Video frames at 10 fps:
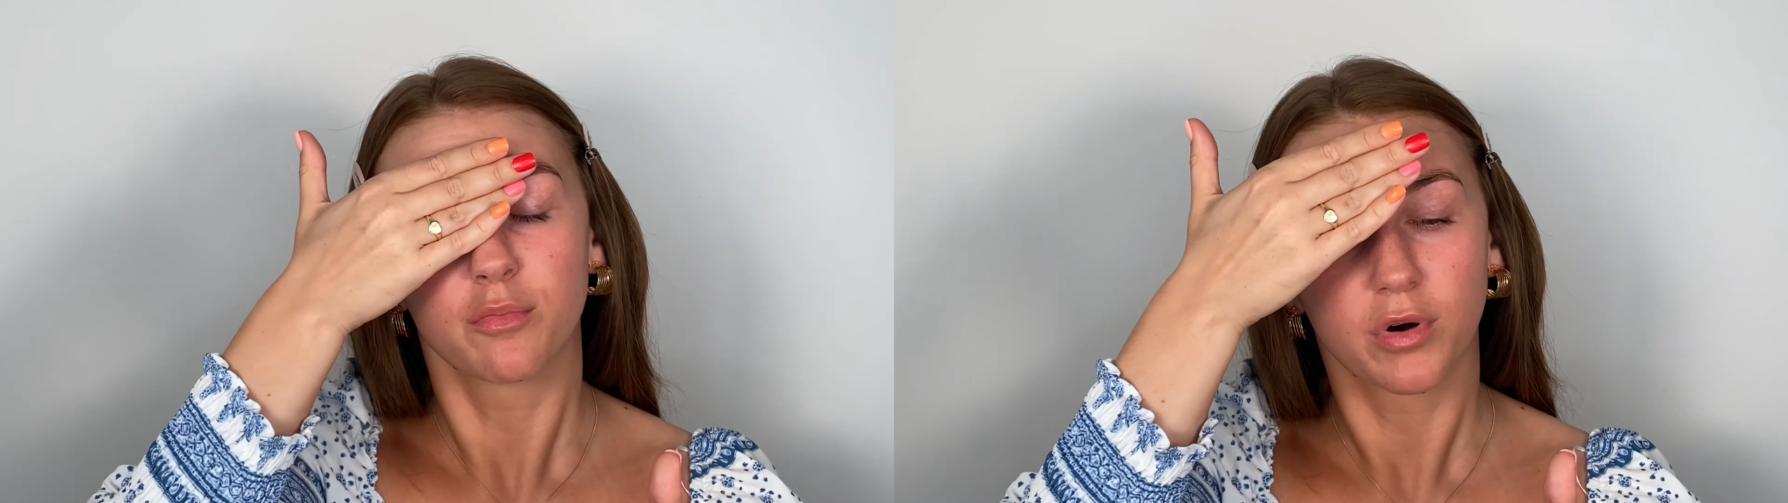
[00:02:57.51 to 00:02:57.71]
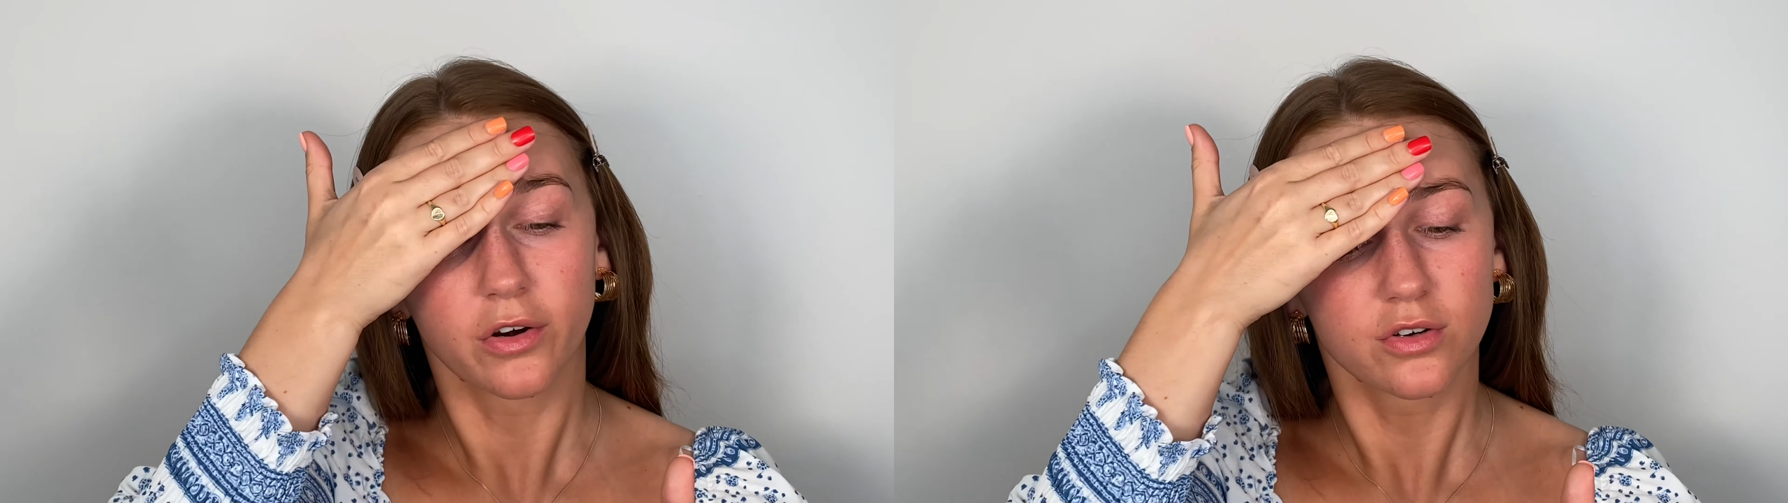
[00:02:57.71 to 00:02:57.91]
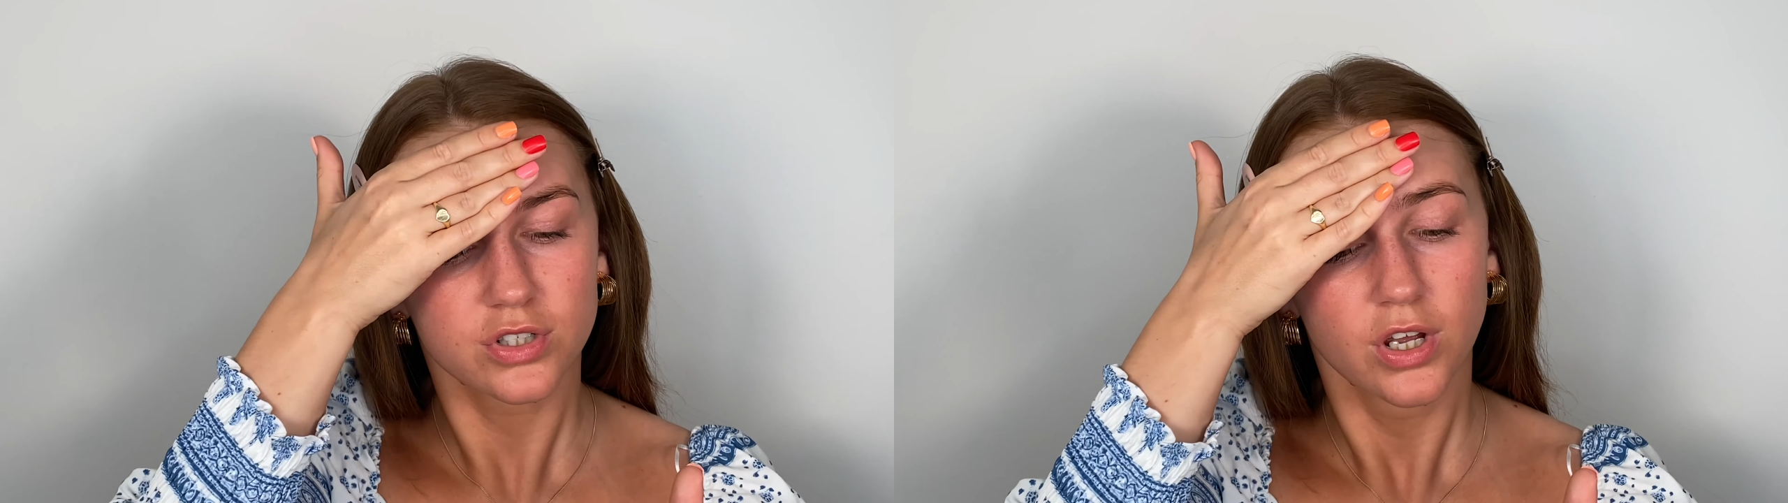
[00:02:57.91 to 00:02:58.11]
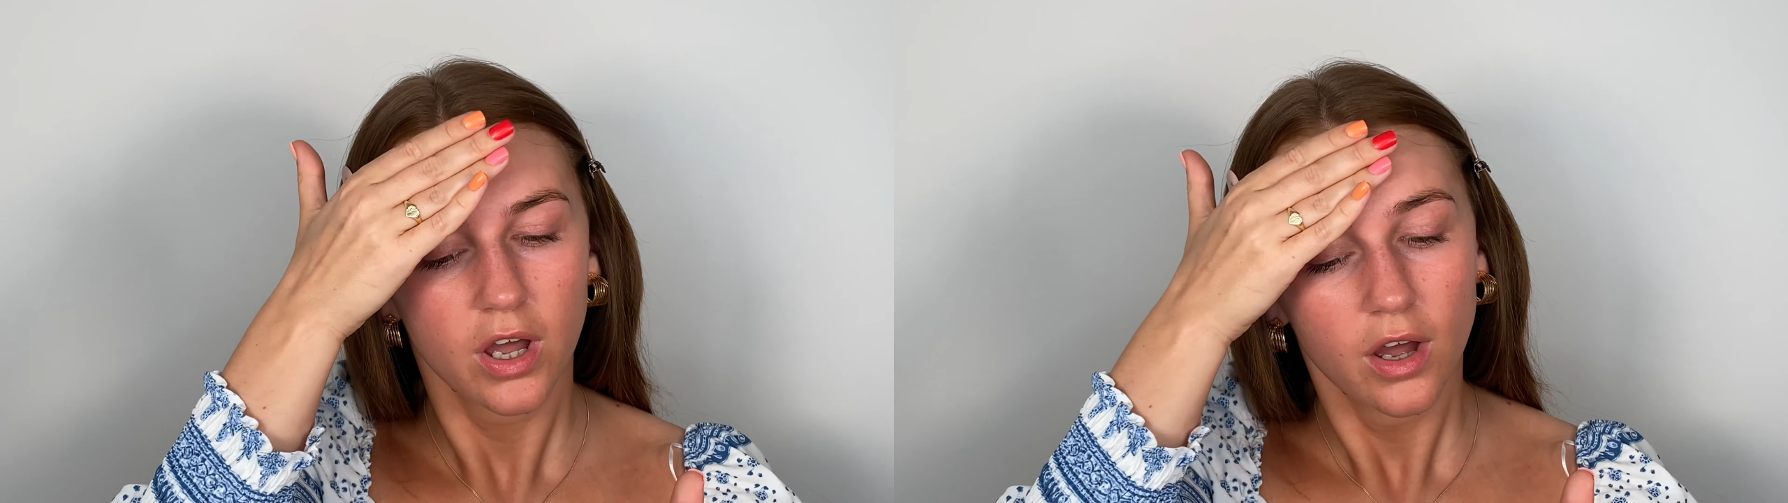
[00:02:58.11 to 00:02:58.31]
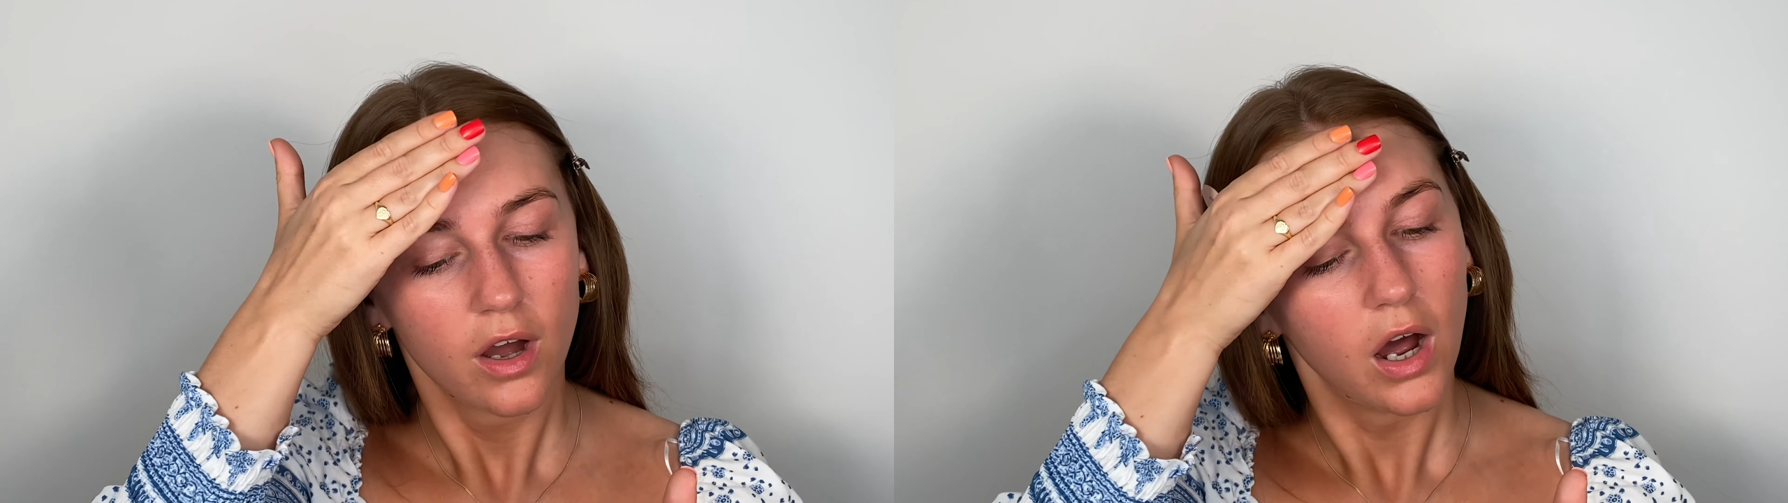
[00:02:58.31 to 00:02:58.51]
product
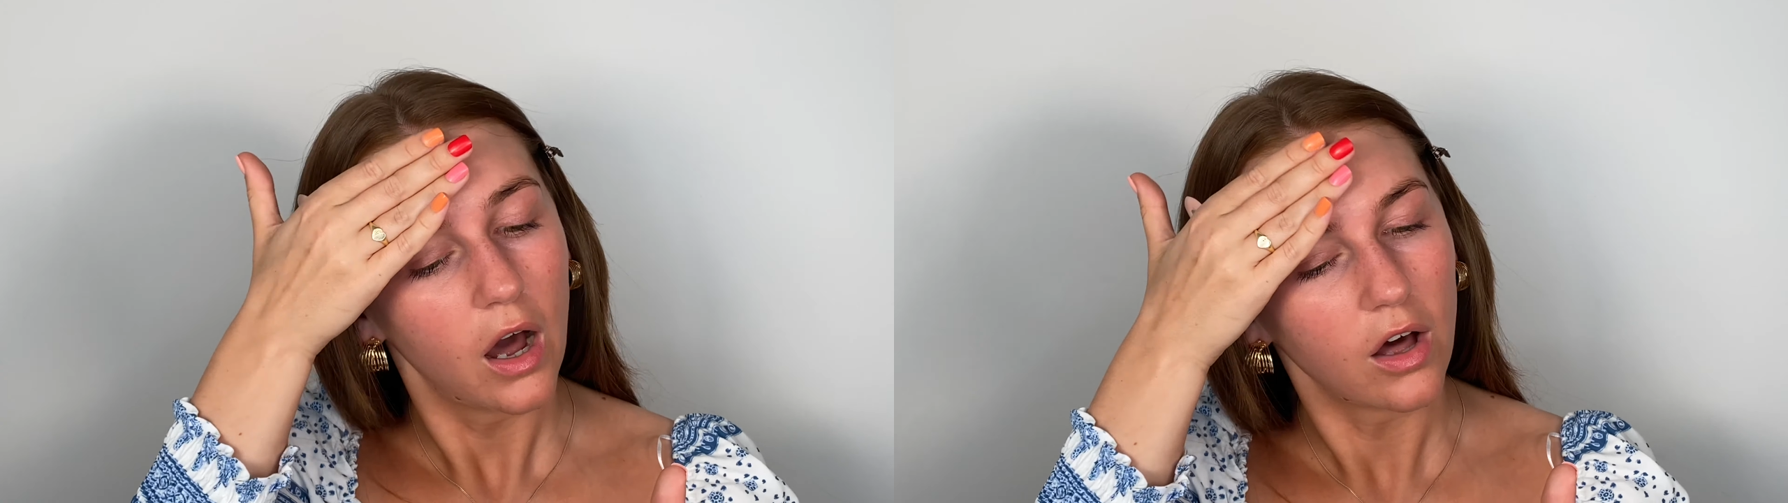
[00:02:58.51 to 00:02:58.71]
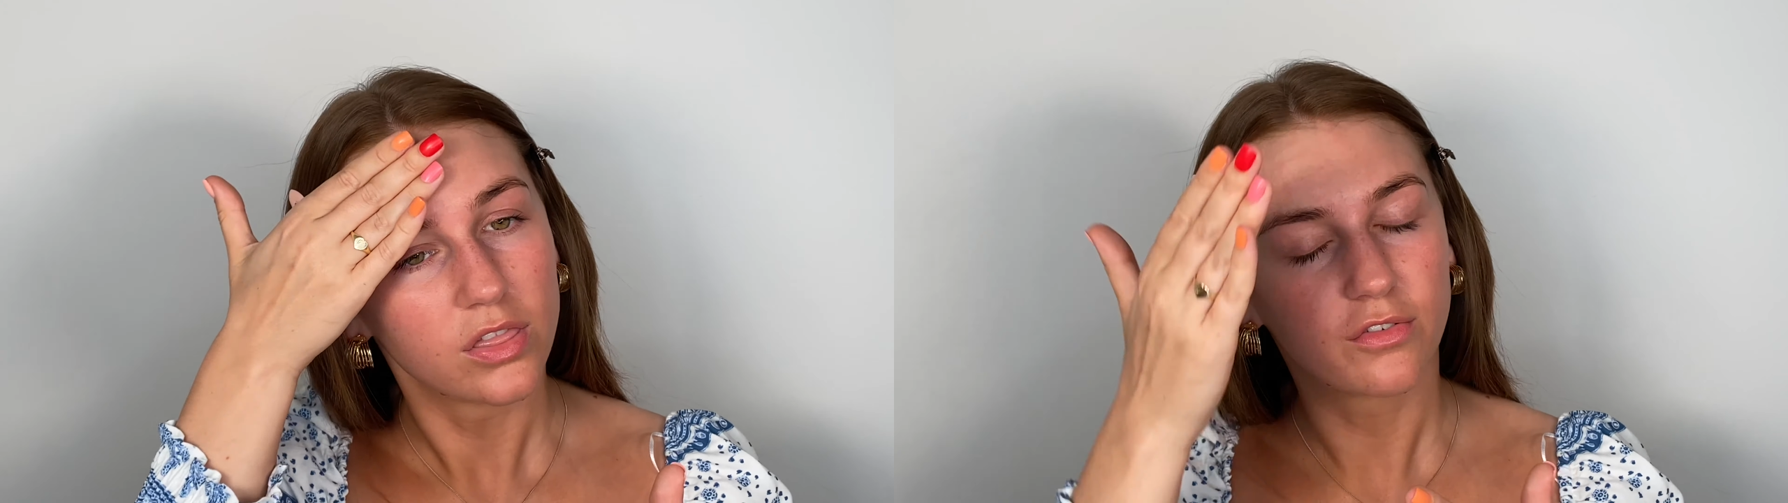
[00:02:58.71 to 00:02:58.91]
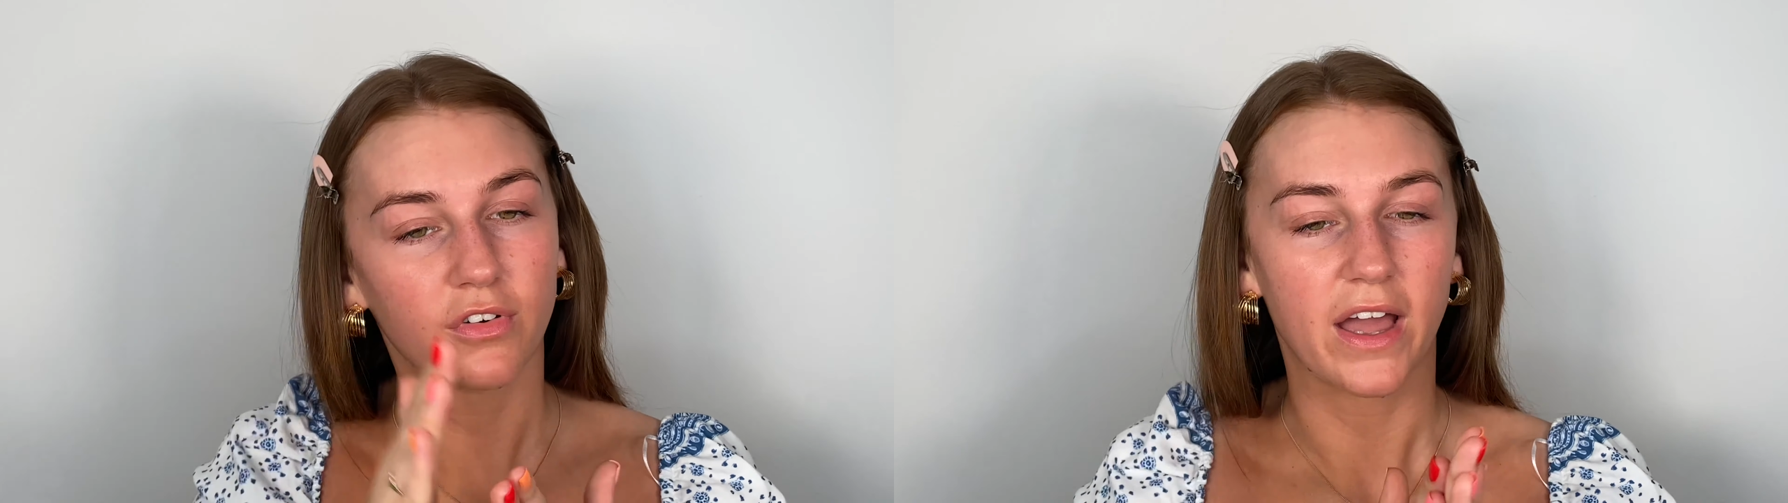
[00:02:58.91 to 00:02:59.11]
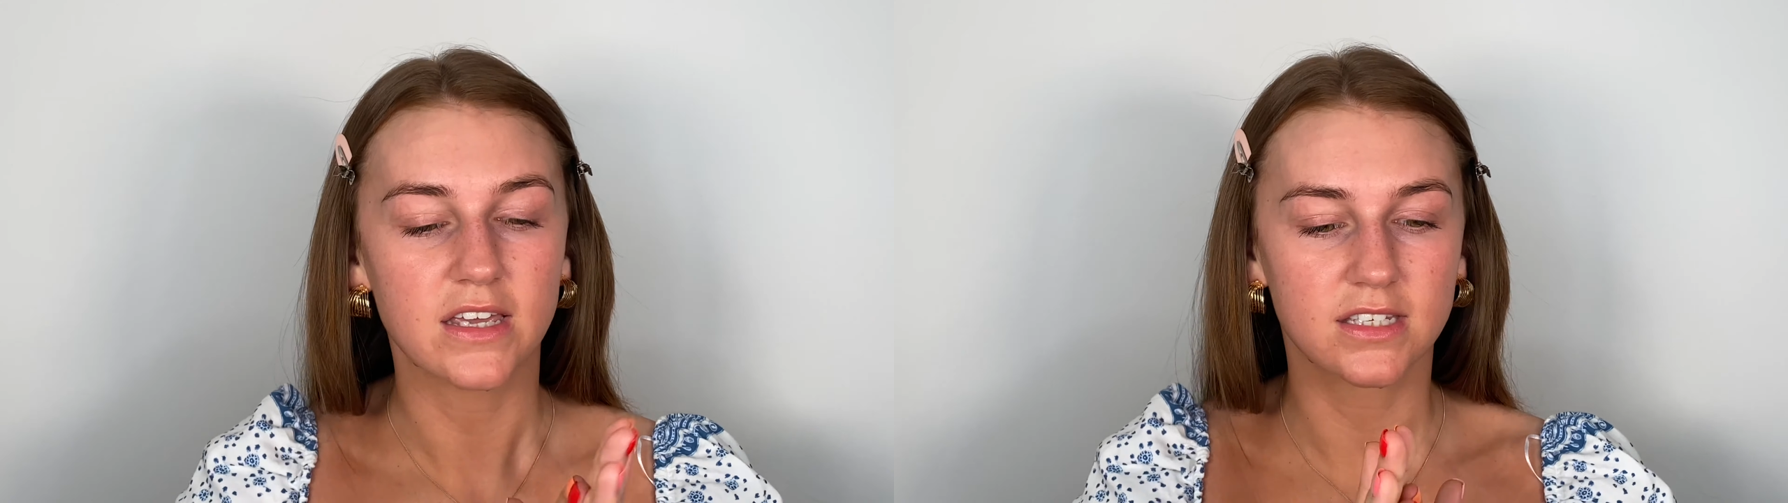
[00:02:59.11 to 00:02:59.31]
on the face.